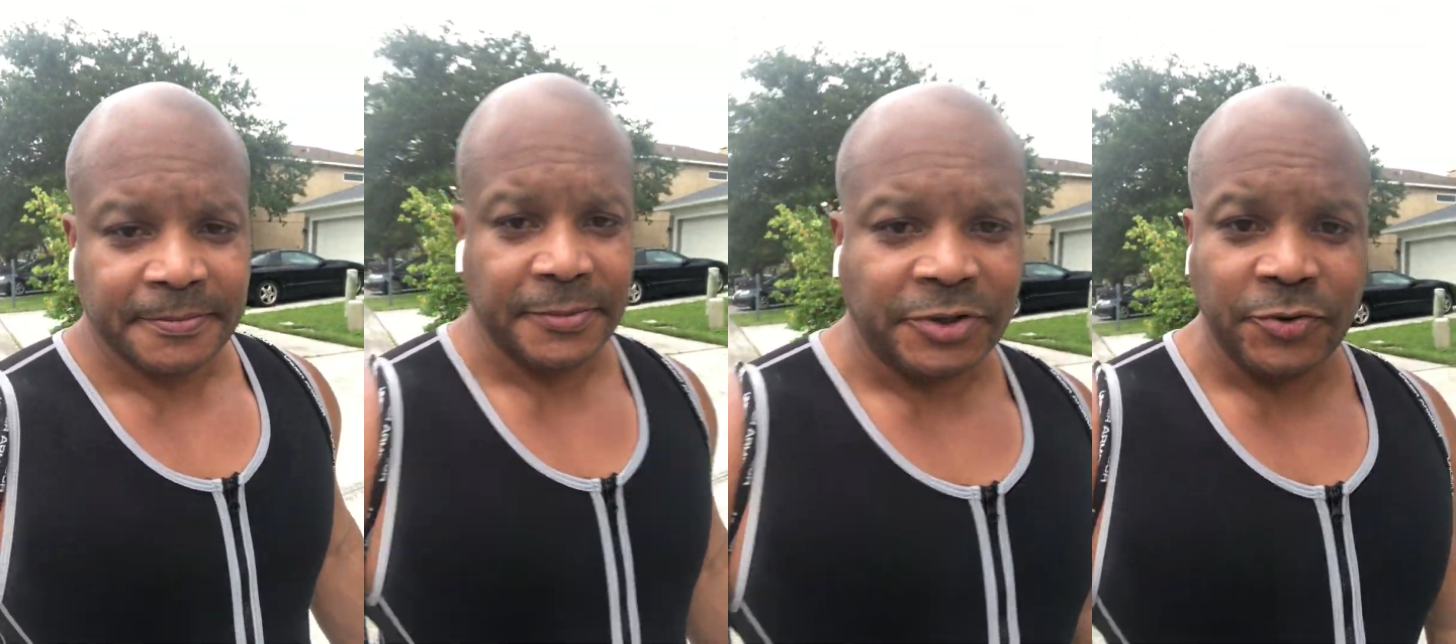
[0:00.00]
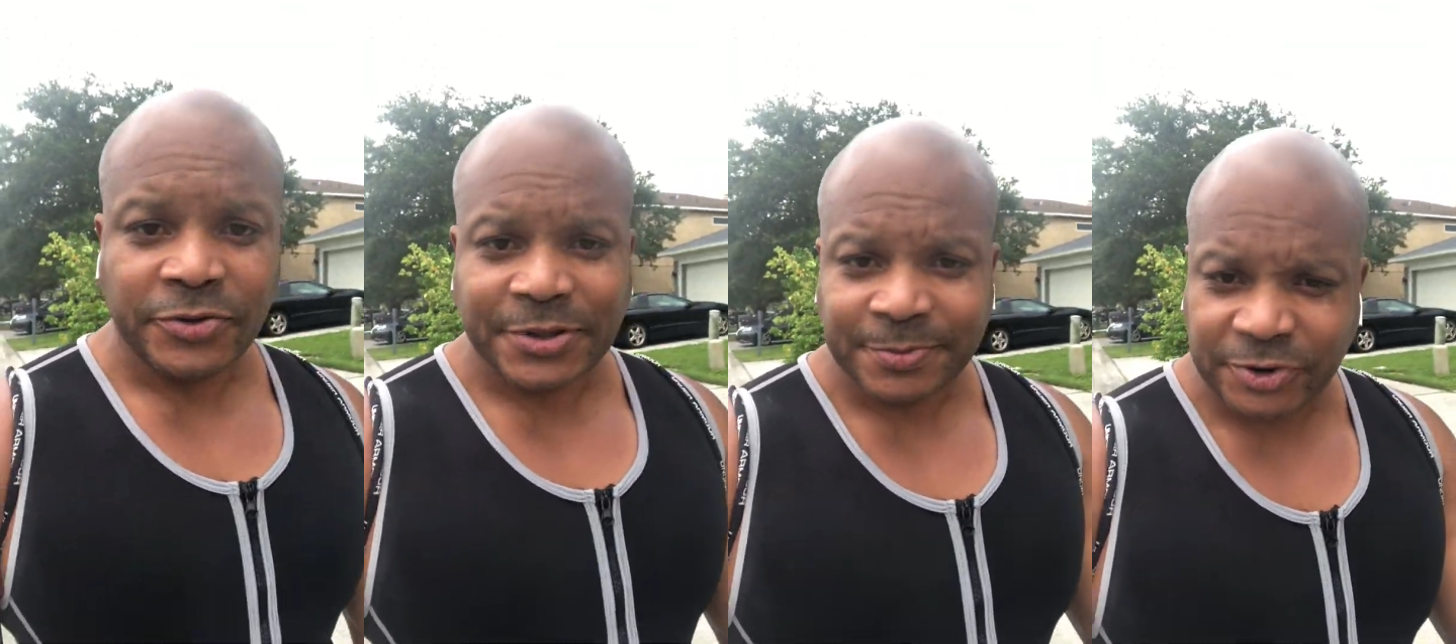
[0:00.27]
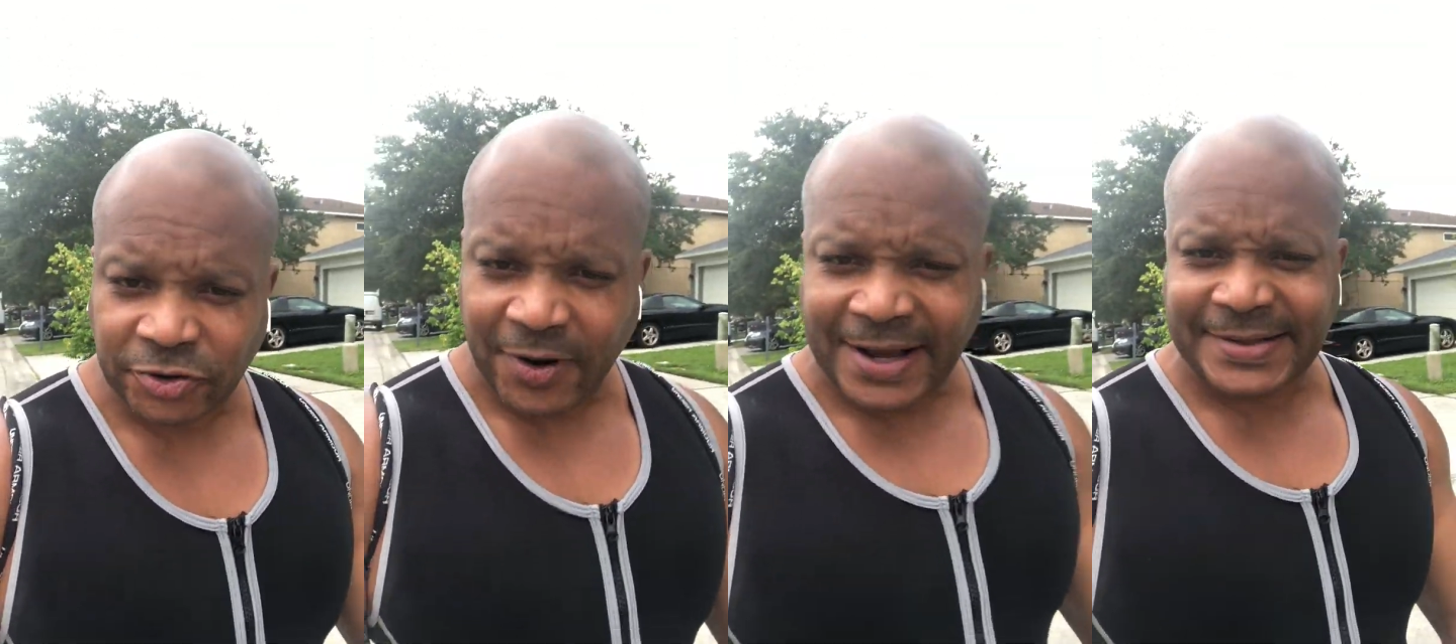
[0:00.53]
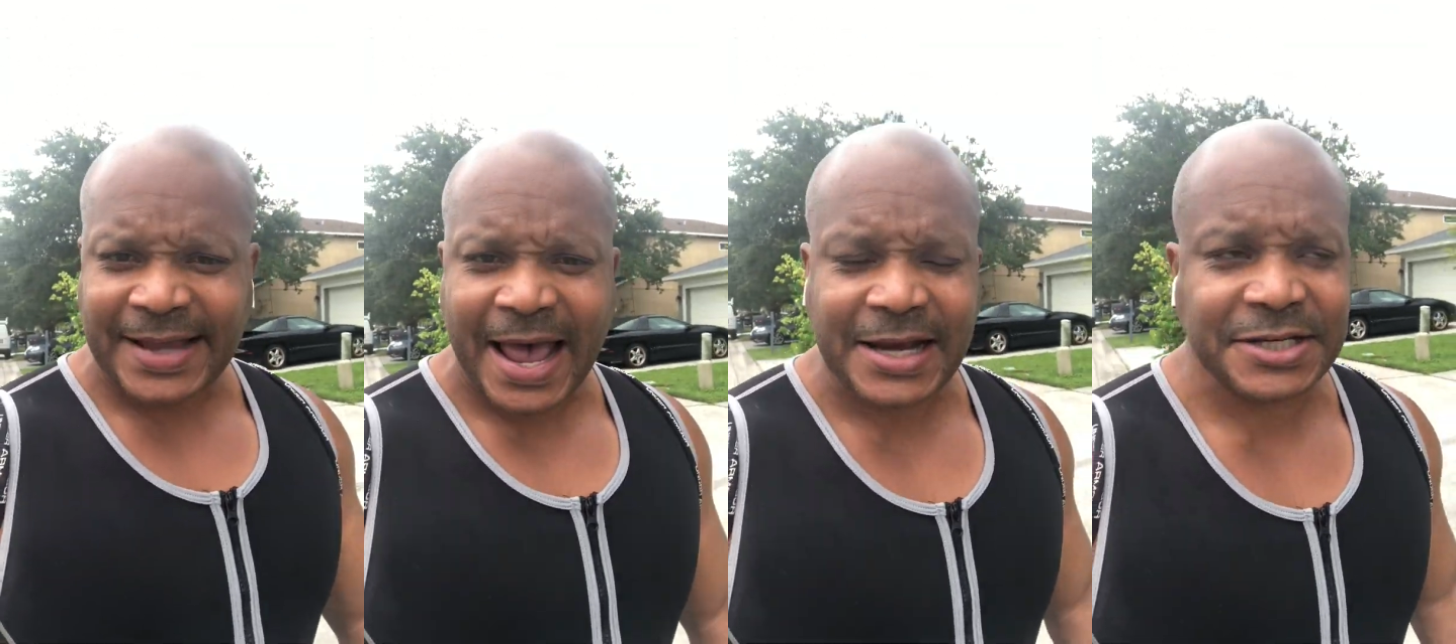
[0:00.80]
do some
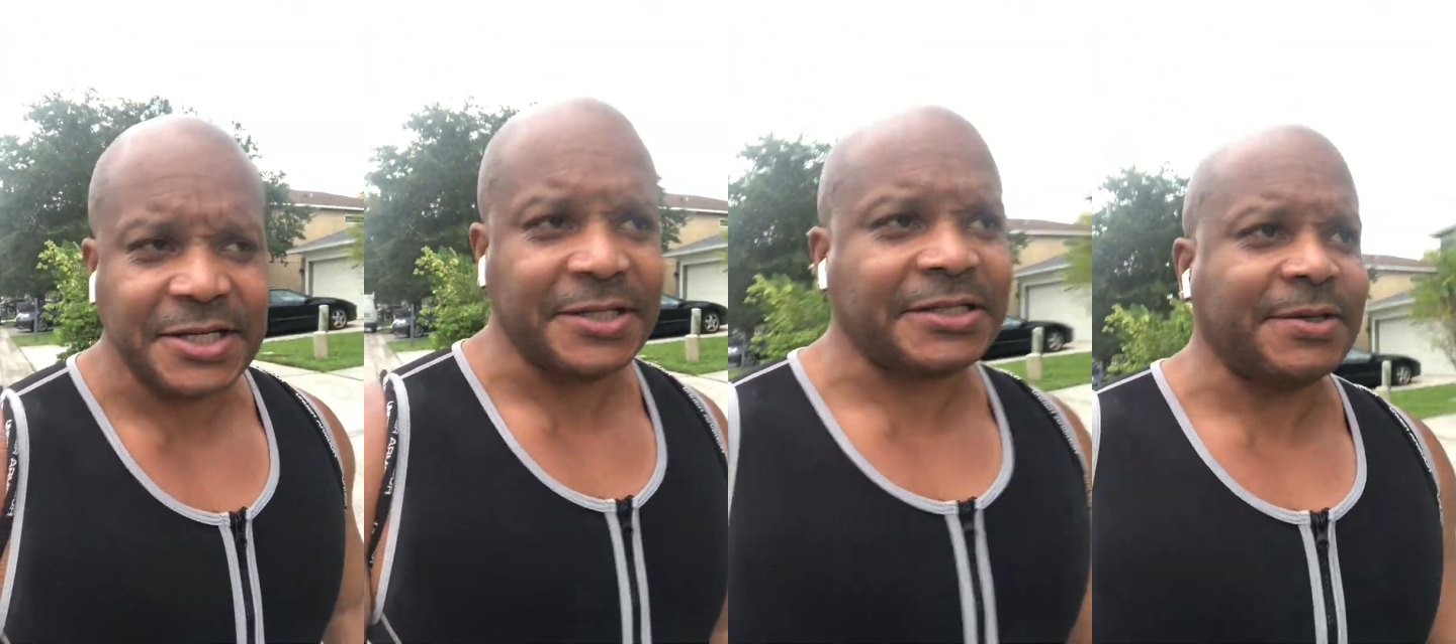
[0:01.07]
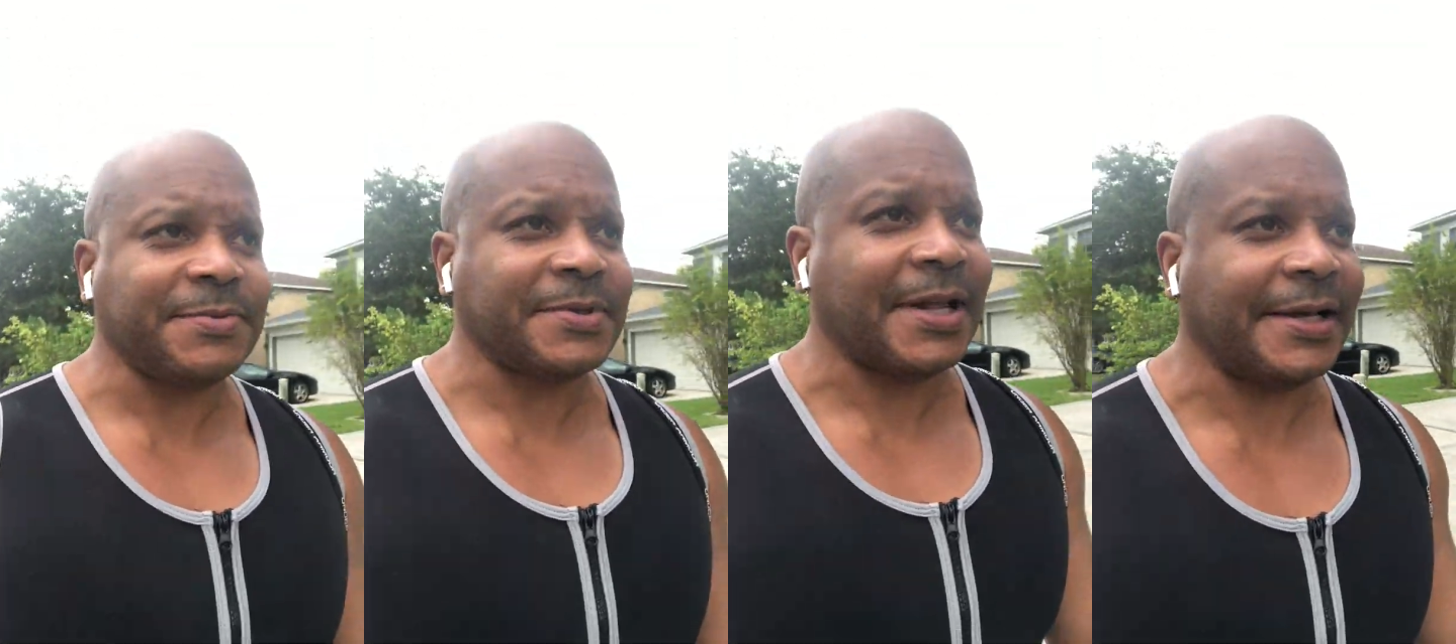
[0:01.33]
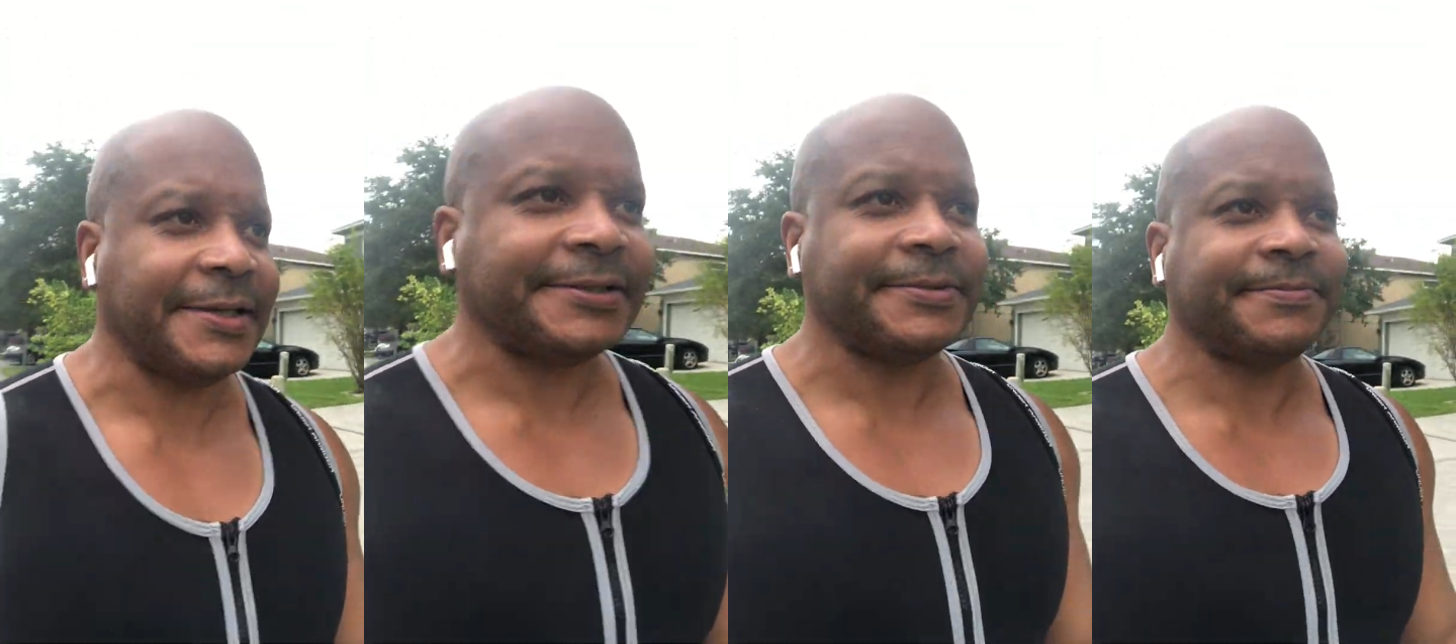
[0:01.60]
transactions, seems like.